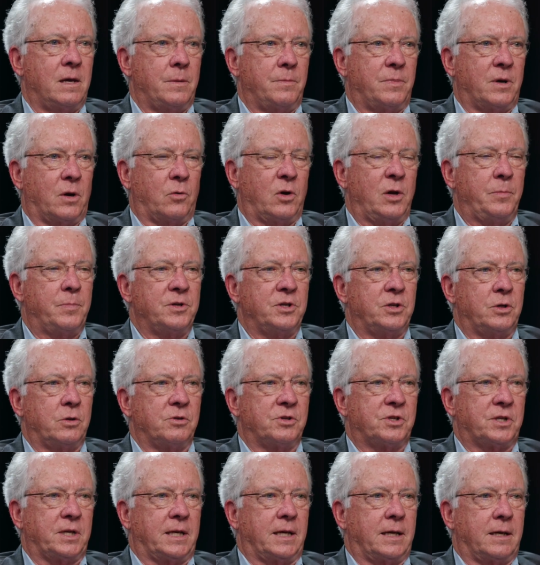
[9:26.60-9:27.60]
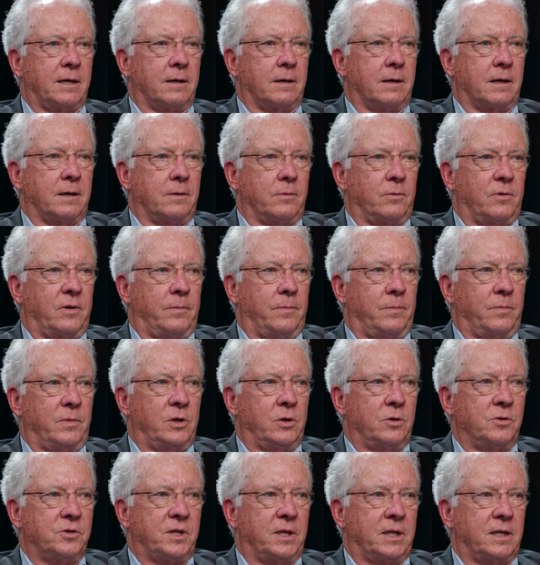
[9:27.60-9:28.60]
But we've been
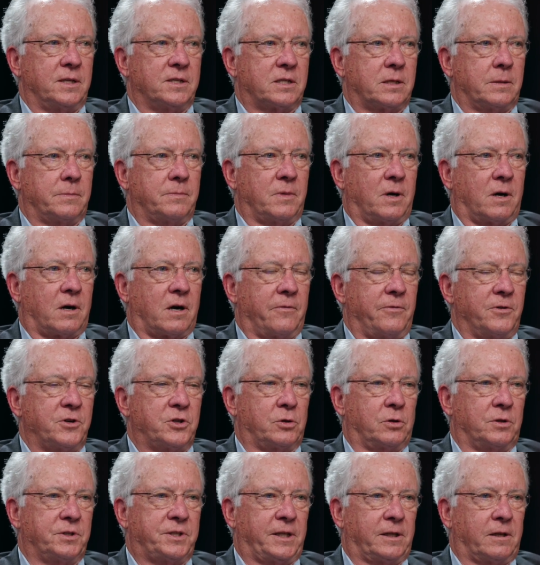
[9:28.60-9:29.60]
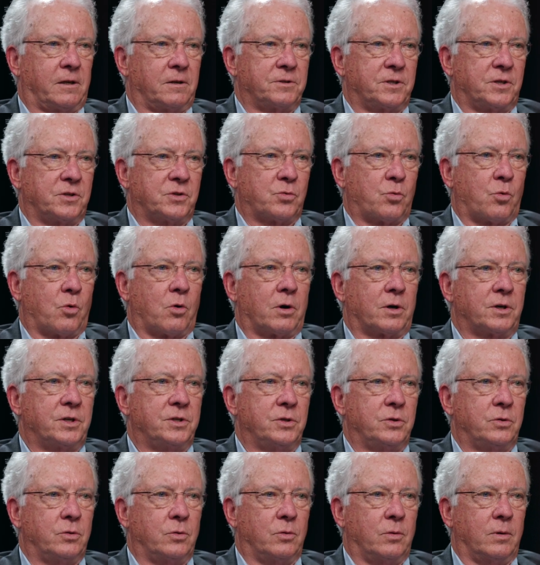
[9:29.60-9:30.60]
using some artificial intelligence work
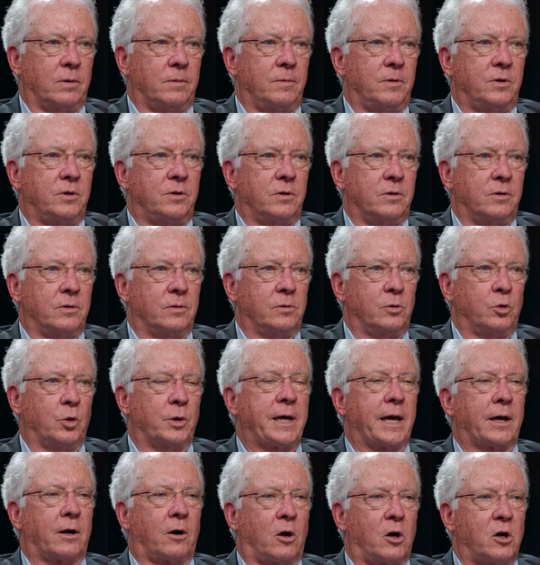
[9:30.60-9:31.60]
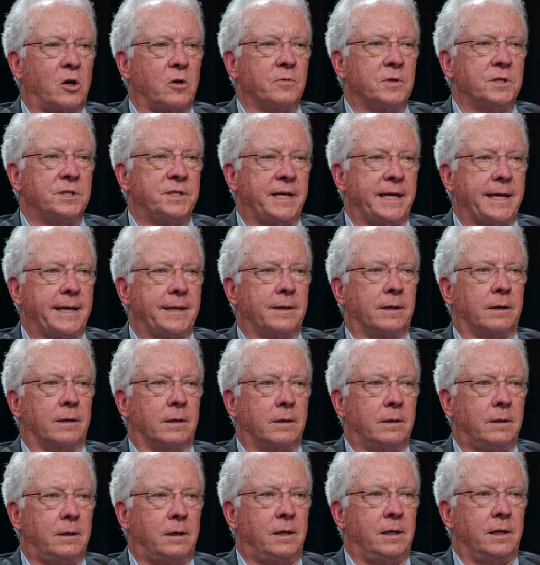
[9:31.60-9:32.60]
to look at all the
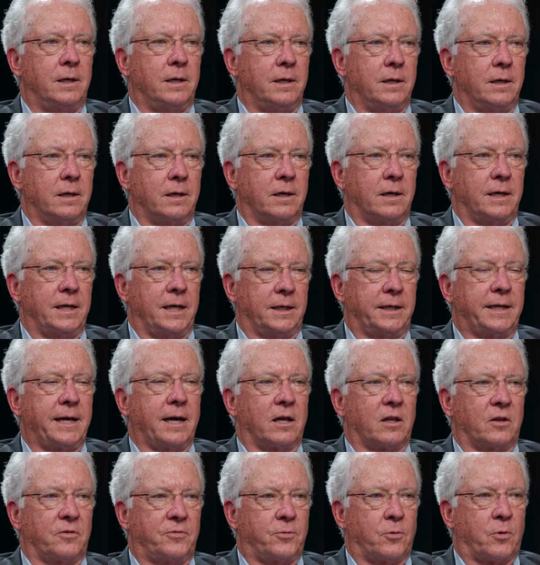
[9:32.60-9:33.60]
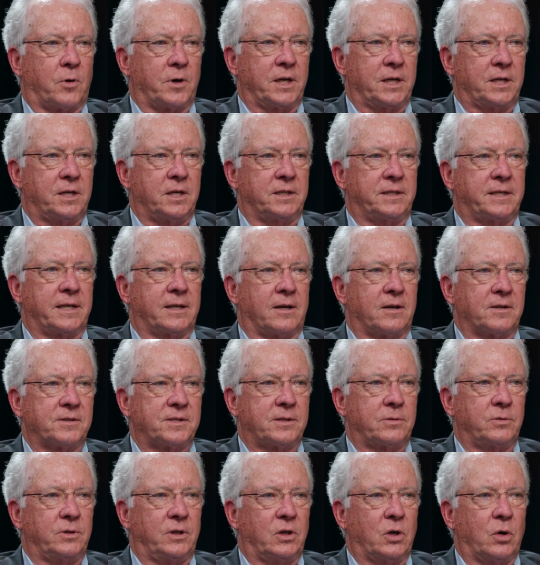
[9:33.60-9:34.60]
data in California to tell
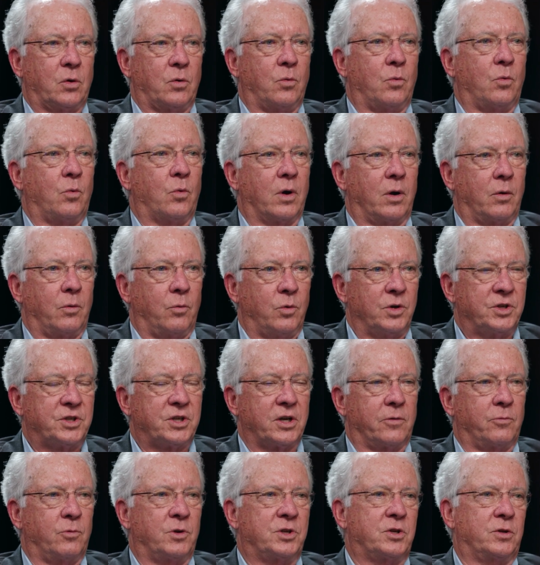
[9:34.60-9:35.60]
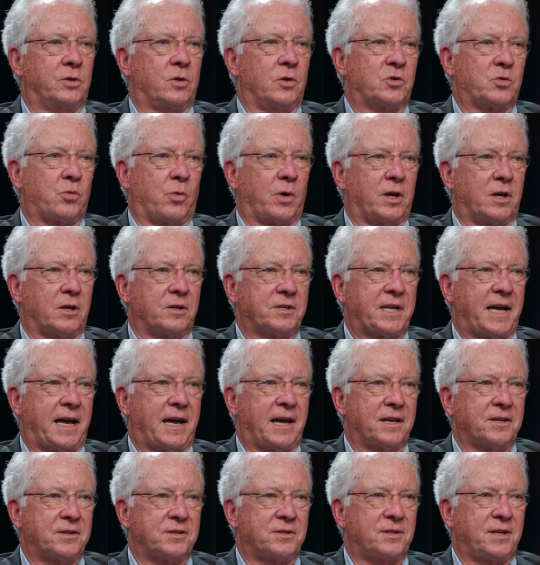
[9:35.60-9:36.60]
us, which of those wells
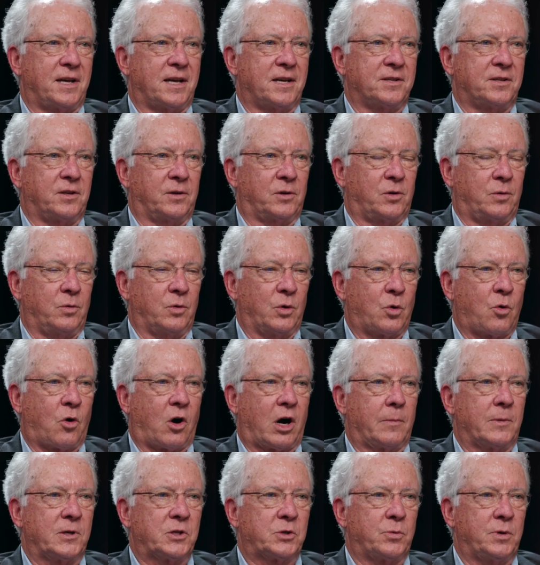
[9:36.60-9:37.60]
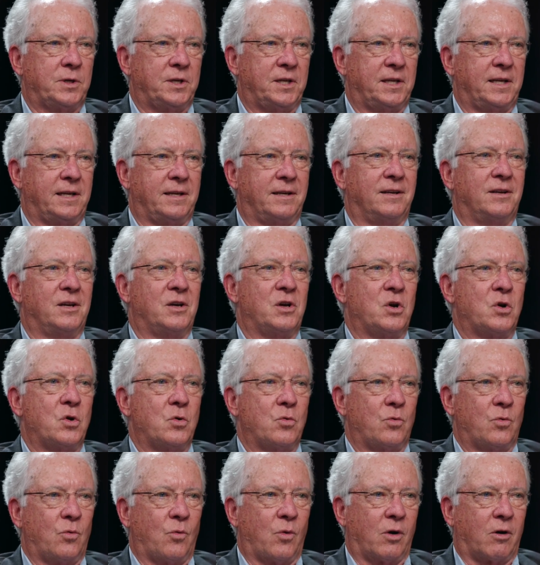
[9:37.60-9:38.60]
has the requirements we need,
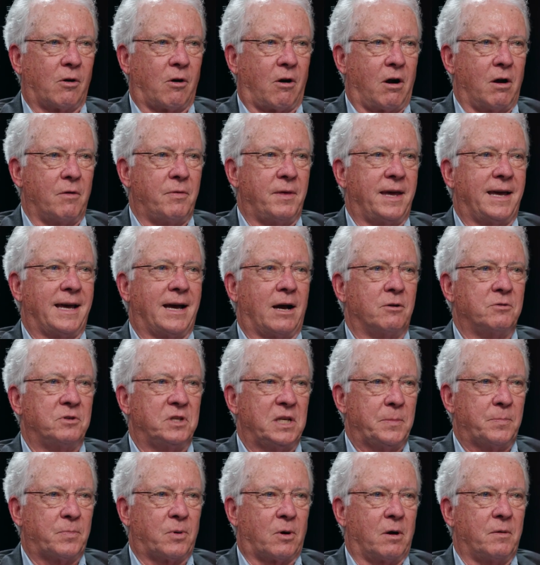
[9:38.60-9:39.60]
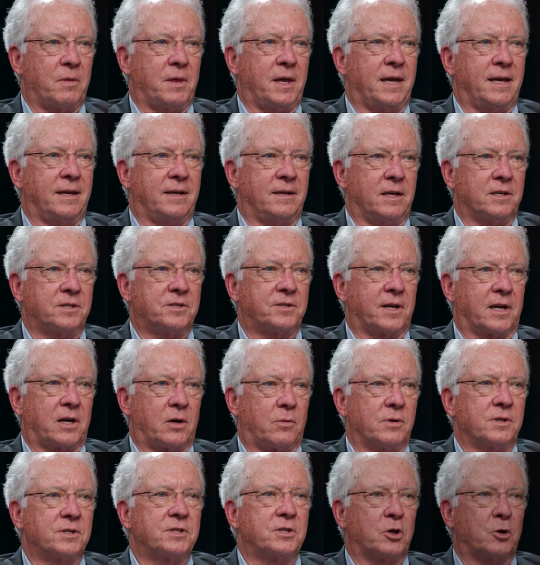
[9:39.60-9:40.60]
where are they, how deep are they, et
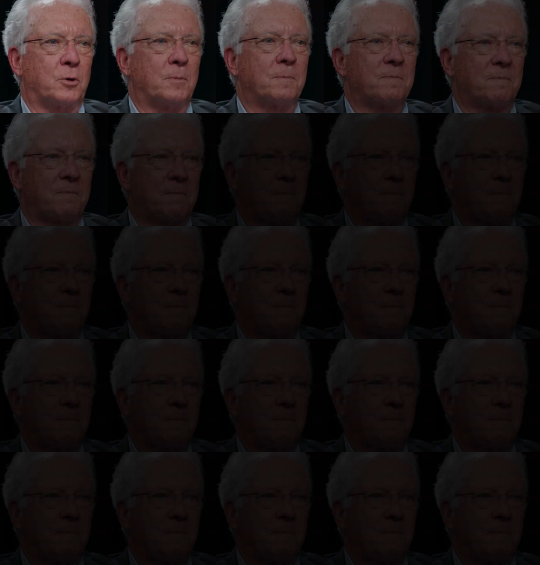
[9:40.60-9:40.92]
cetera. So